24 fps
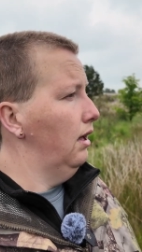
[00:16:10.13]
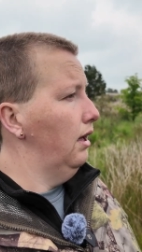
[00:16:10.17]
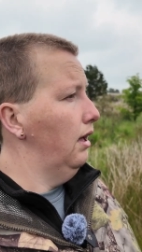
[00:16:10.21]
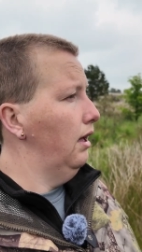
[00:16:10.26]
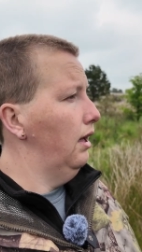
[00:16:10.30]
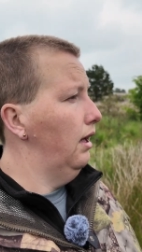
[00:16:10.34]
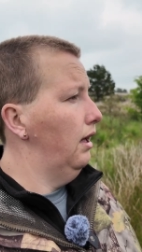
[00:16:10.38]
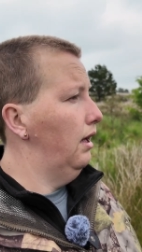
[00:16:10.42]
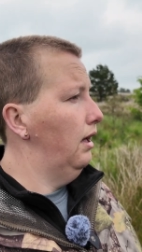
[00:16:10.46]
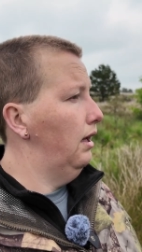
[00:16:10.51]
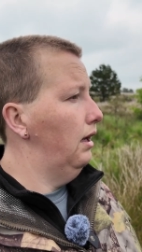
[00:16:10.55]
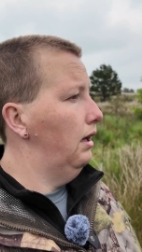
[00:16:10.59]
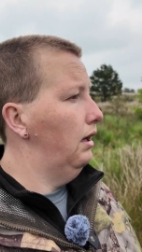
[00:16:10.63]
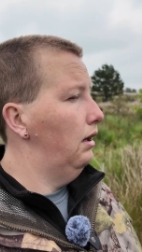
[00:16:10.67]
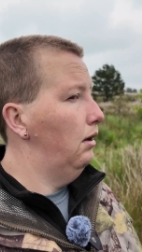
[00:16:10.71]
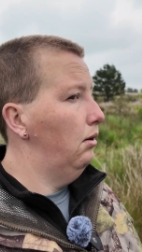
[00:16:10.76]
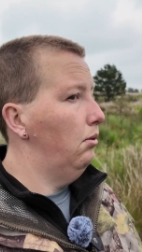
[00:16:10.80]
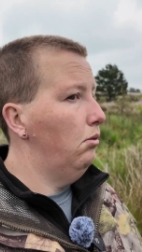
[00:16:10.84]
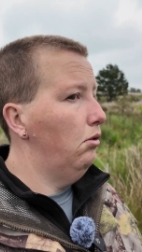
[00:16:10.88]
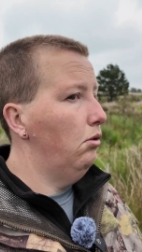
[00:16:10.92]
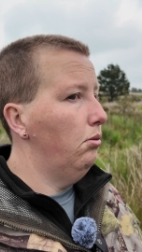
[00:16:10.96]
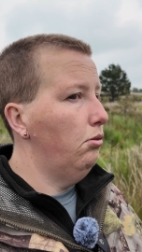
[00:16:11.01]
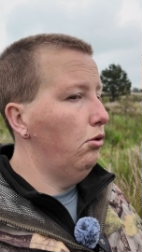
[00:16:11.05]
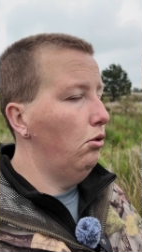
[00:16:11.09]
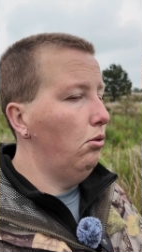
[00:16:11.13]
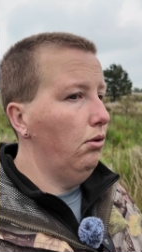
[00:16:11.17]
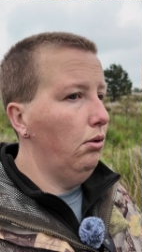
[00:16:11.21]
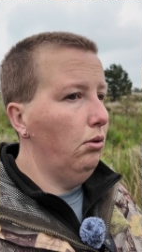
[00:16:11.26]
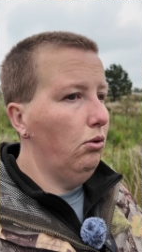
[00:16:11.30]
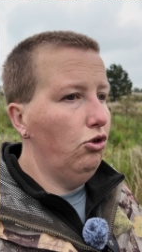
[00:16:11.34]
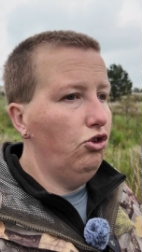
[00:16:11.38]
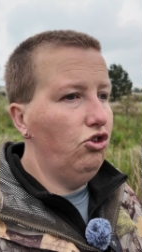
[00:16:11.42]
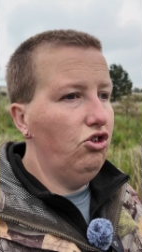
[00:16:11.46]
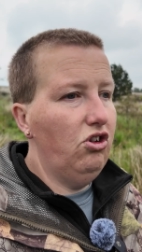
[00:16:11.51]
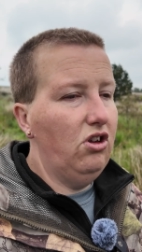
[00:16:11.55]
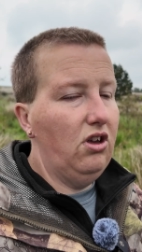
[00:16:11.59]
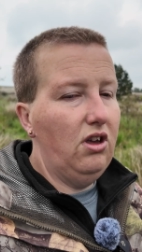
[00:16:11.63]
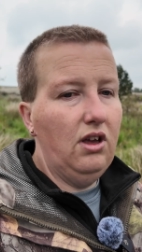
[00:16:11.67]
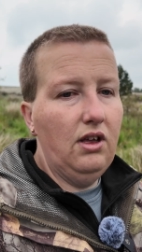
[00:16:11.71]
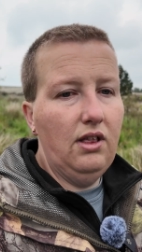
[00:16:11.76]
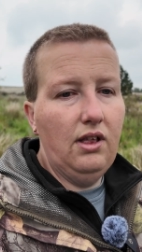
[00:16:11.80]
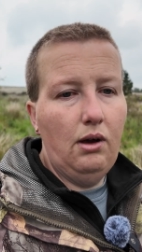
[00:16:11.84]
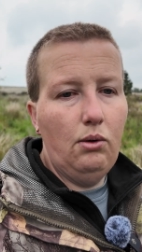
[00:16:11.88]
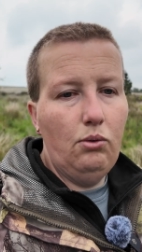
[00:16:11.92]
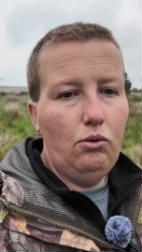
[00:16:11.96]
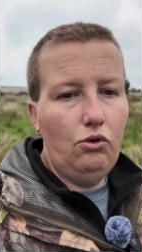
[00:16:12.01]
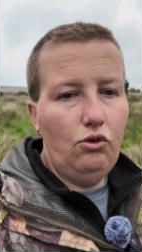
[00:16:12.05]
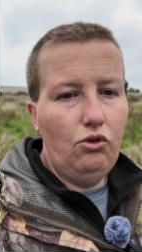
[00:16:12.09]
but we will see.
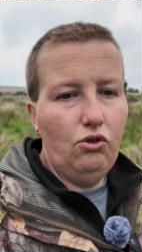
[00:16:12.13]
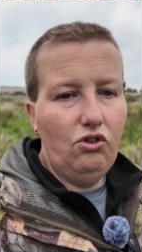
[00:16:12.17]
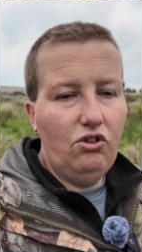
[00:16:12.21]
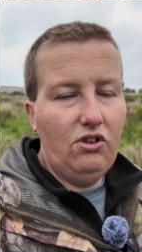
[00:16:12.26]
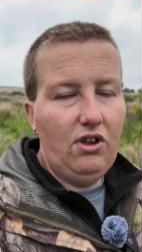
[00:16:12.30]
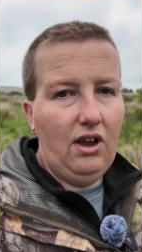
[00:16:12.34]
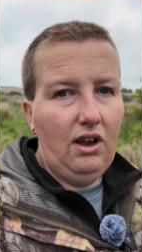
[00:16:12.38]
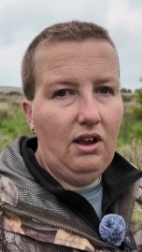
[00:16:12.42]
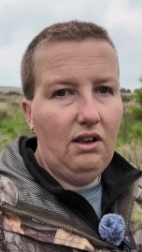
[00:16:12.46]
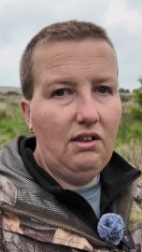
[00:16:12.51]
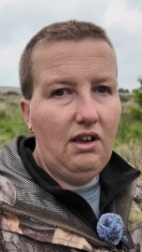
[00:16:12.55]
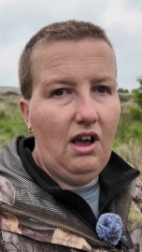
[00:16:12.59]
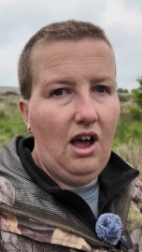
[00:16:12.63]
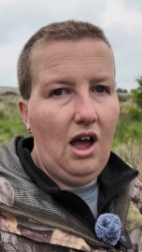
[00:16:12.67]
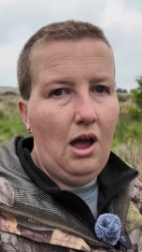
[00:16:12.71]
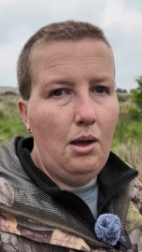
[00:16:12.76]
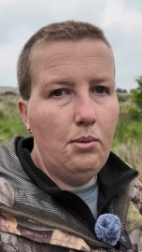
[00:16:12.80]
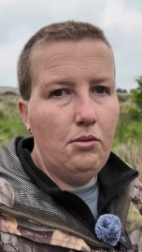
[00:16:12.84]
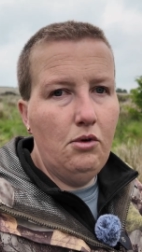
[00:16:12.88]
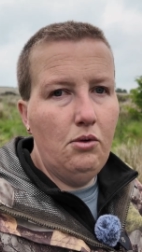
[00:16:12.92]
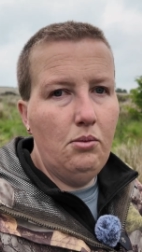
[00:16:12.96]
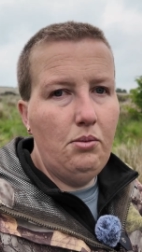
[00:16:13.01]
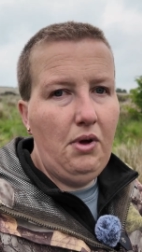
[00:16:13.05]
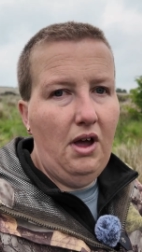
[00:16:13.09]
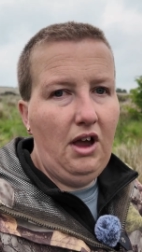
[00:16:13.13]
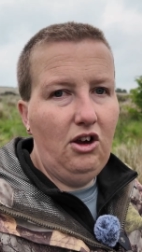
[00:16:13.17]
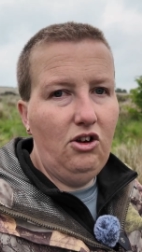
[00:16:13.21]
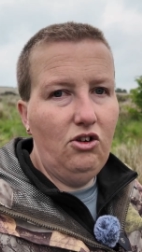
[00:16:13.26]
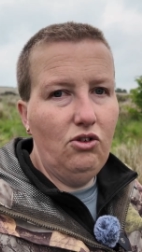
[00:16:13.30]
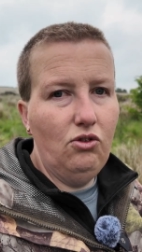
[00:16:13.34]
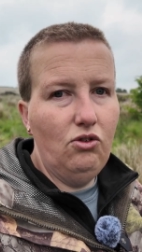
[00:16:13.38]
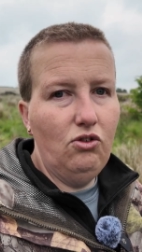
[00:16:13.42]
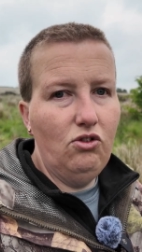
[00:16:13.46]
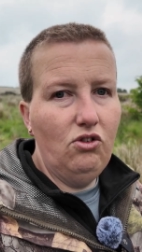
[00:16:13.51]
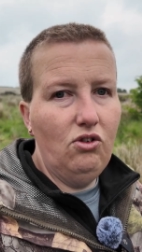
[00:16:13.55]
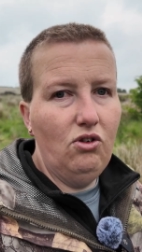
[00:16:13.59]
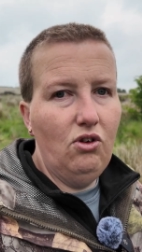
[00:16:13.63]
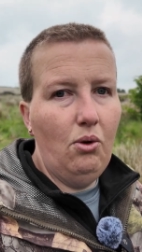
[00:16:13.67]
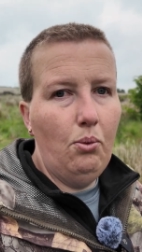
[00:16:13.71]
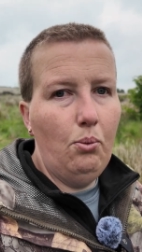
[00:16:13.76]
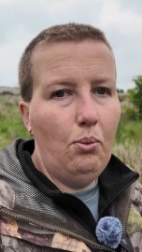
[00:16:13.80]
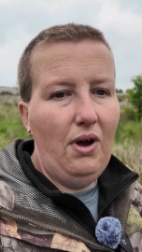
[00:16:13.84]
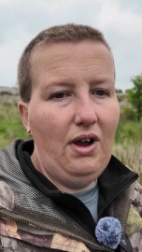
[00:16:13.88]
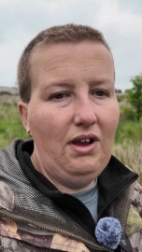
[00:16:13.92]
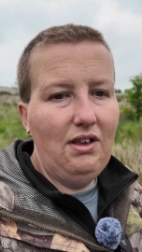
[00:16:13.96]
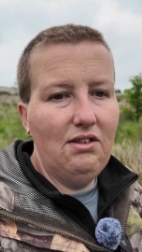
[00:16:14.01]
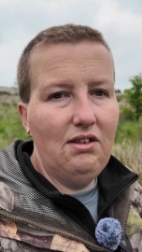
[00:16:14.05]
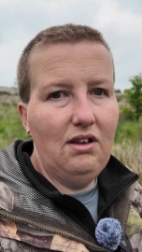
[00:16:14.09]
That will just take time, patience and
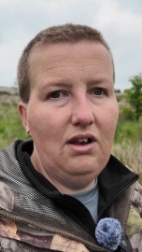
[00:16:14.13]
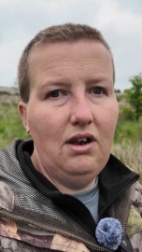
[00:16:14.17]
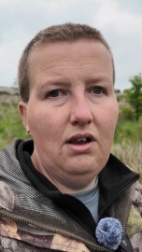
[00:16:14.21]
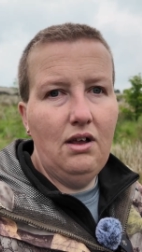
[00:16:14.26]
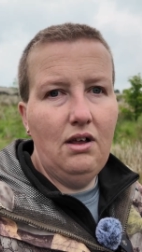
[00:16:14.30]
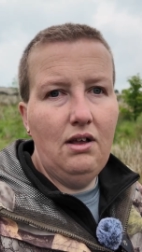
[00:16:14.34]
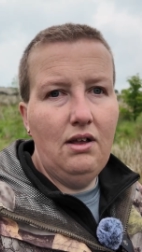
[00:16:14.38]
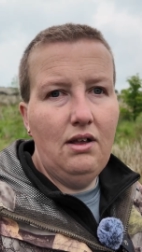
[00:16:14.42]
waiting.